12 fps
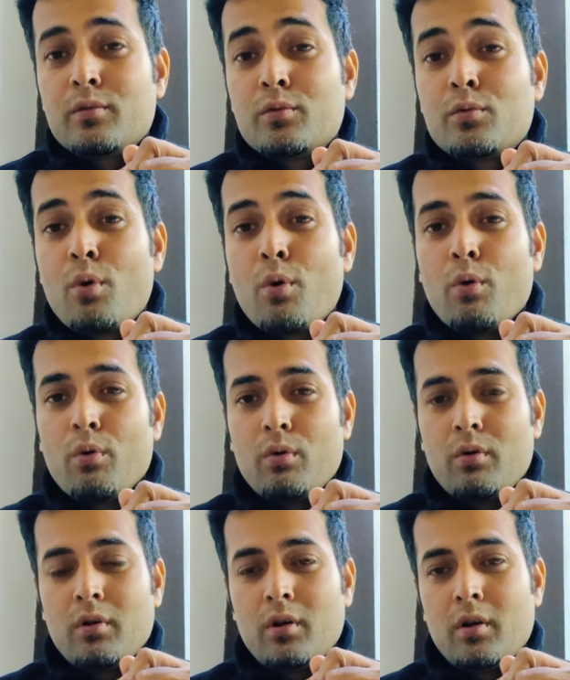slow,
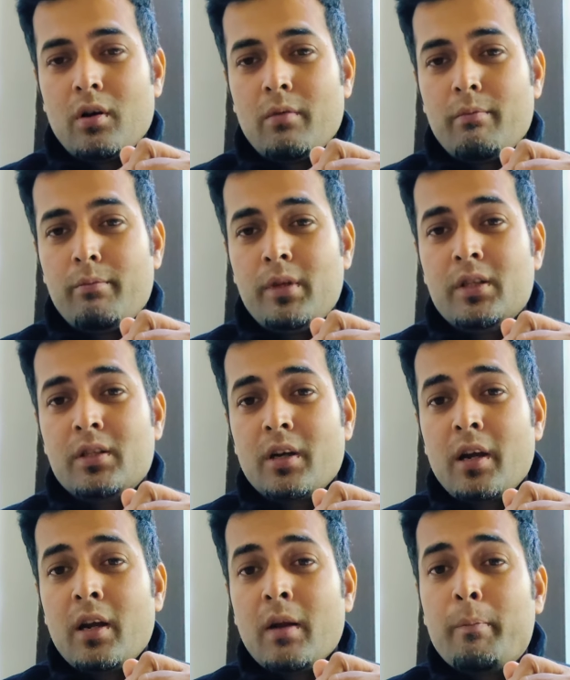
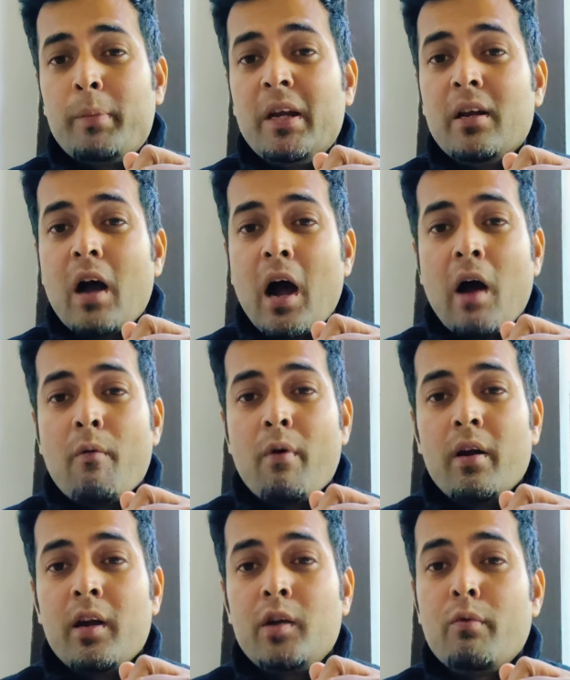means in a peak
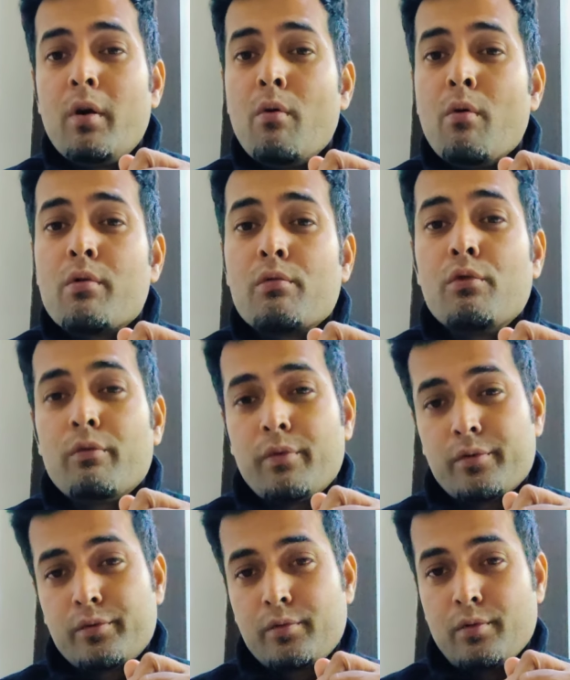hour it will not go
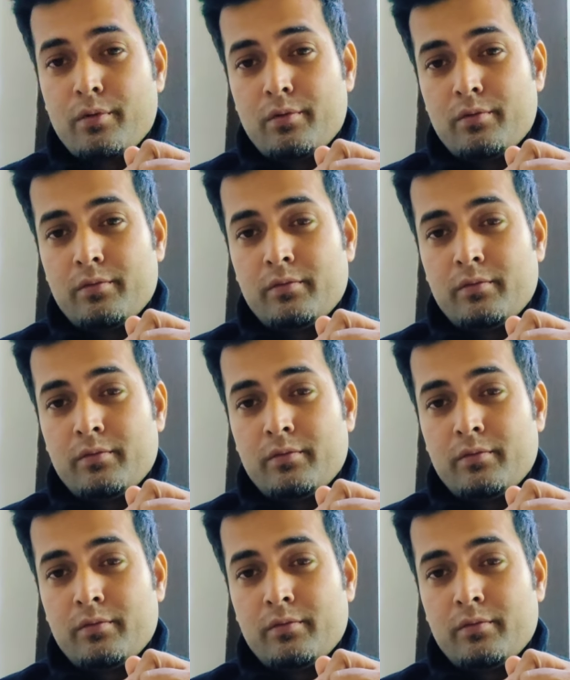for slow.